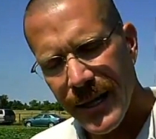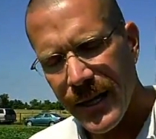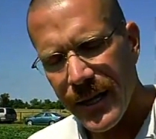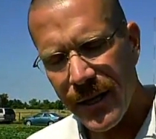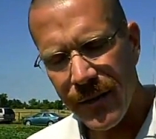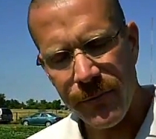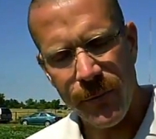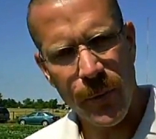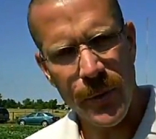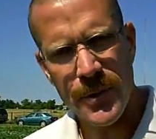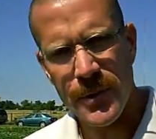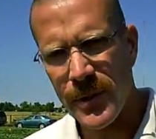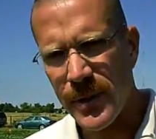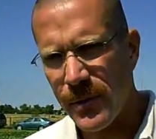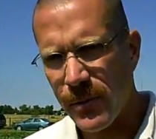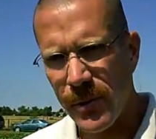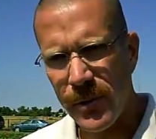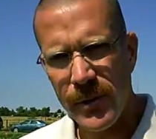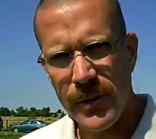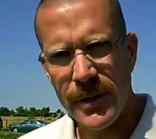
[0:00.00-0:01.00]
Unfortunately,
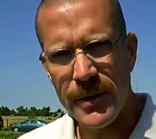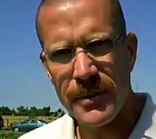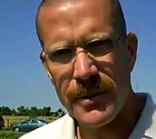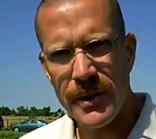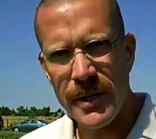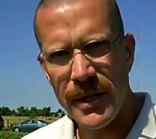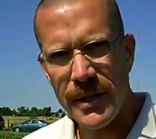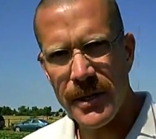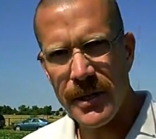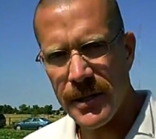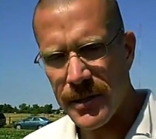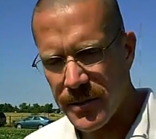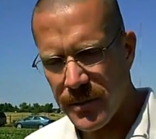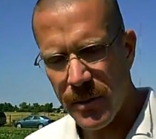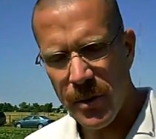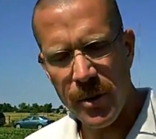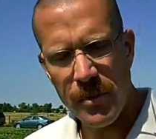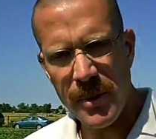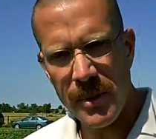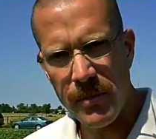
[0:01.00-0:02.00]
really, it's
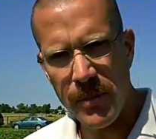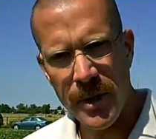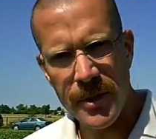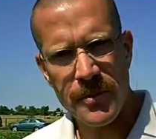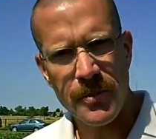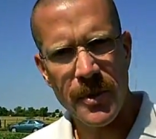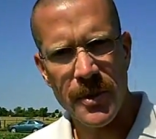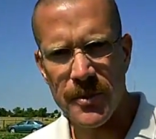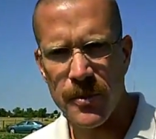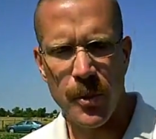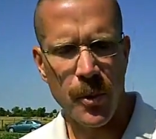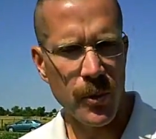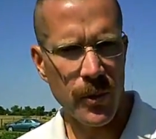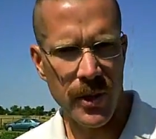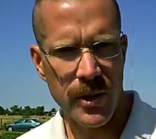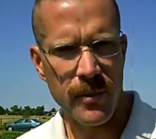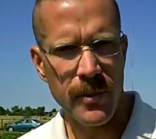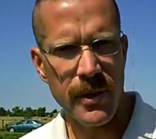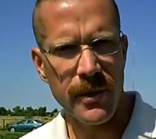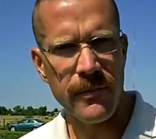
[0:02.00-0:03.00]
going to be much more
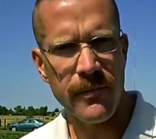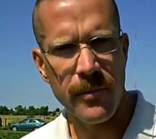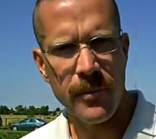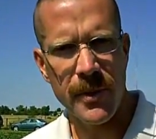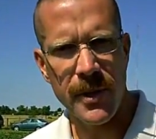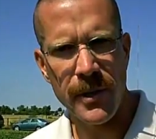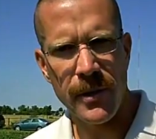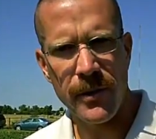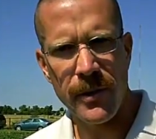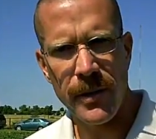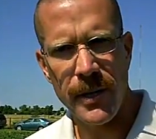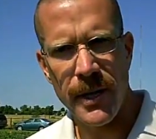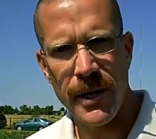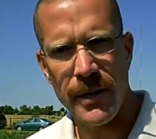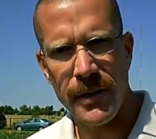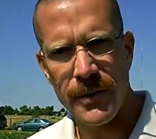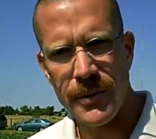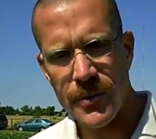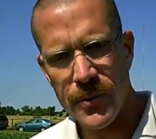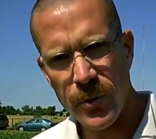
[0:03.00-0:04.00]
limited from here on
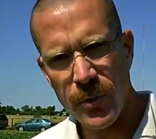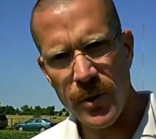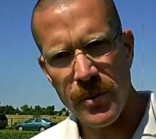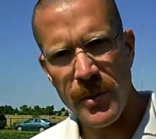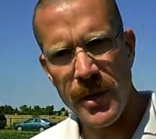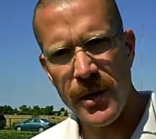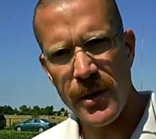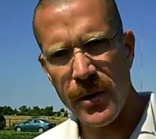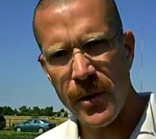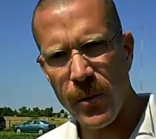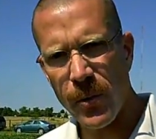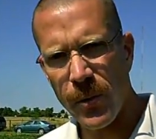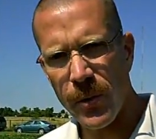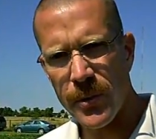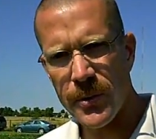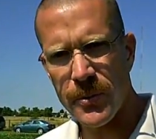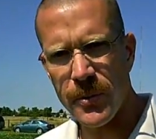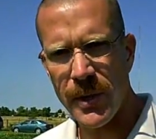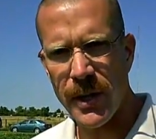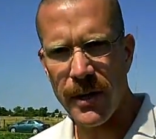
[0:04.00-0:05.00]
out. In soybean, of course,
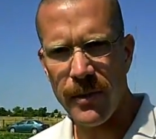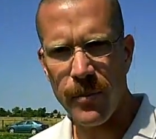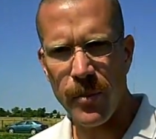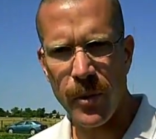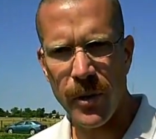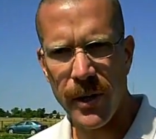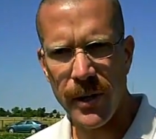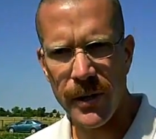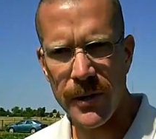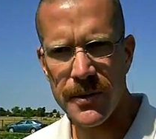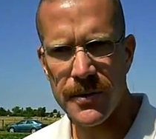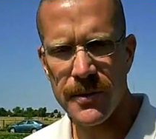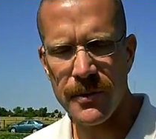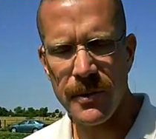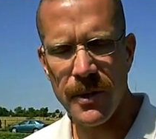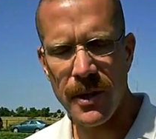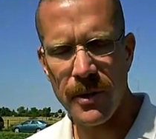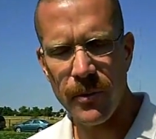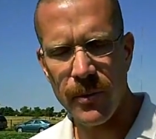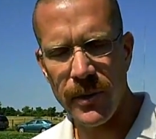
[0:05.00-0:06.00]
we have products.
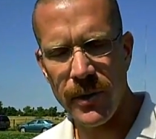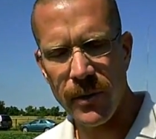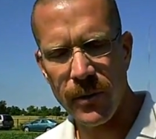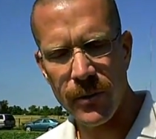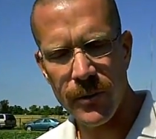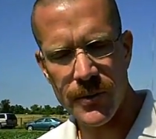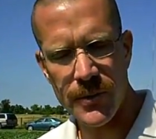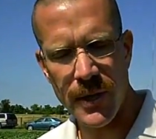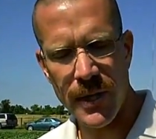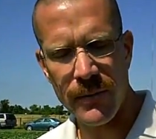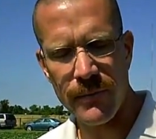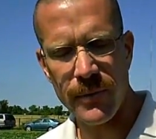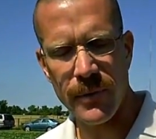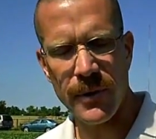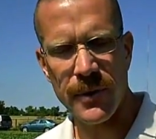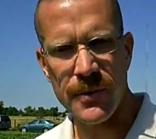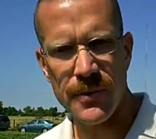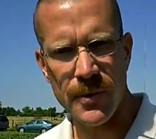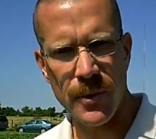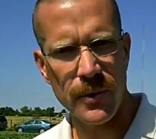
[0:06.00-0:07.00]
We'd always have to
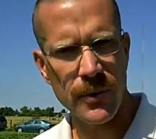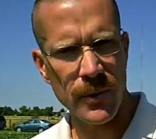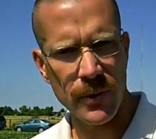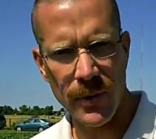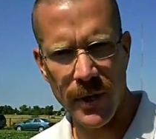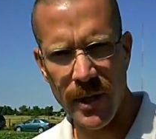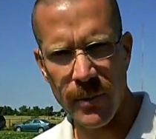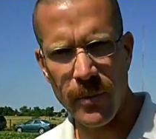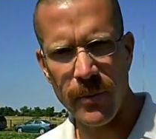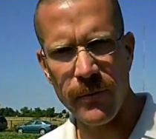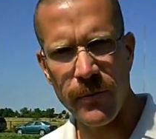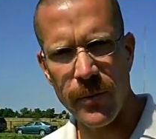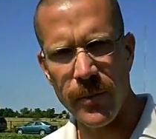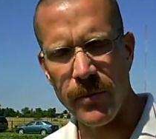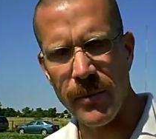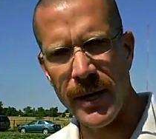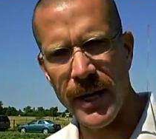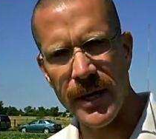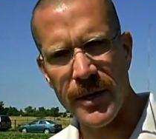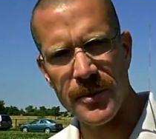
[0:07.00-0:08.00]
consult a label for the
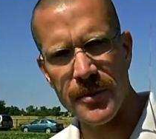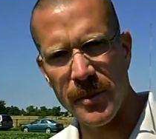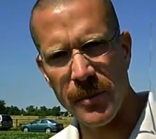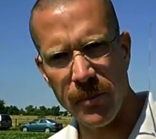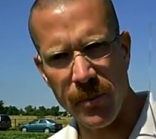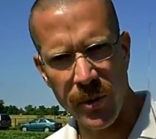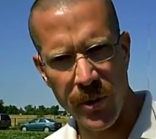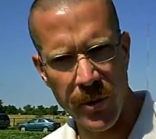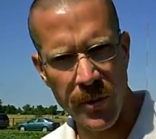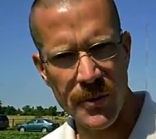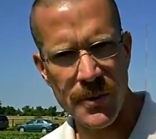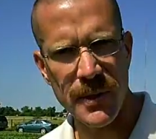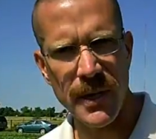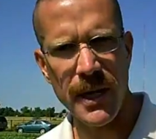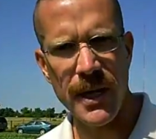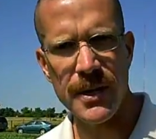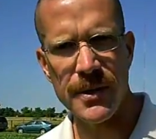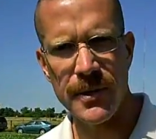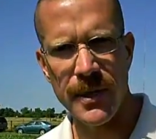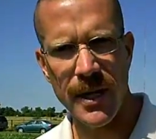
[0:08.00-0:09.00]
maximum grow
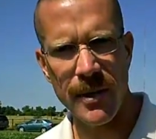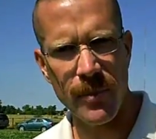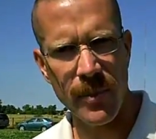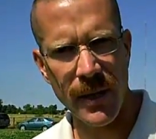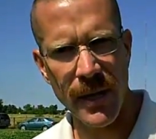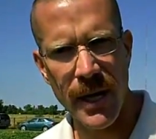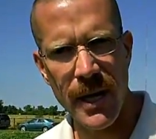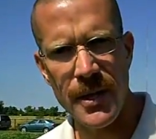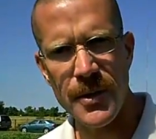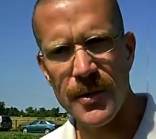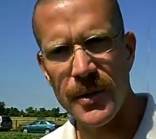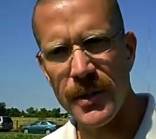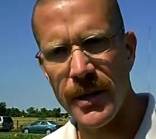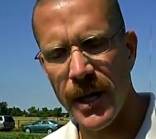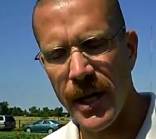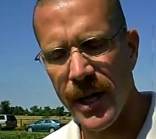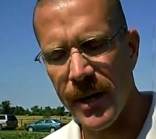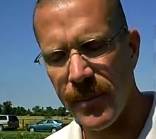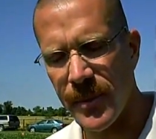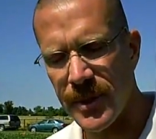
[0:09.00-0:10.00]
stage and application
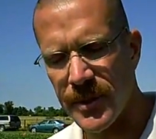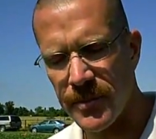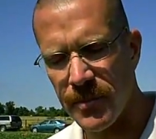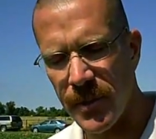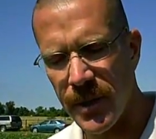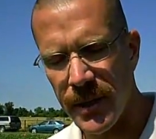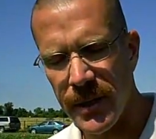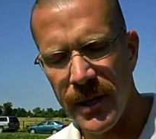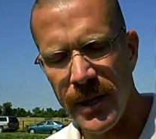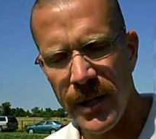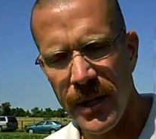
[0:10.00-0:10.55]
timings, but